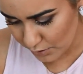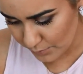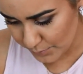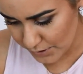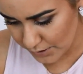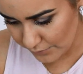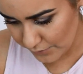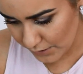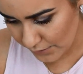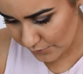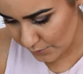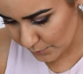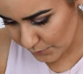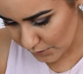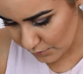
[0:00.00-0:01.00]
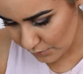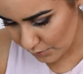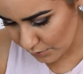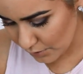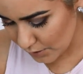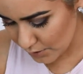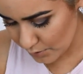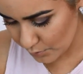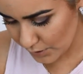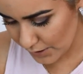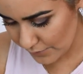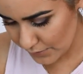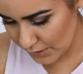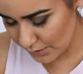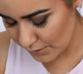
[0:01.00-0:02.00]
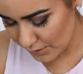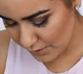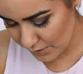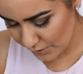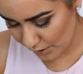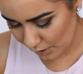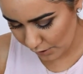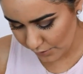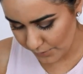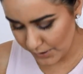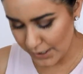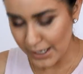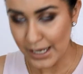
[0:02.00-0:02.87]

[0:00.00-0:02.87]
Let me see if I have something in there. I don't have anything in there.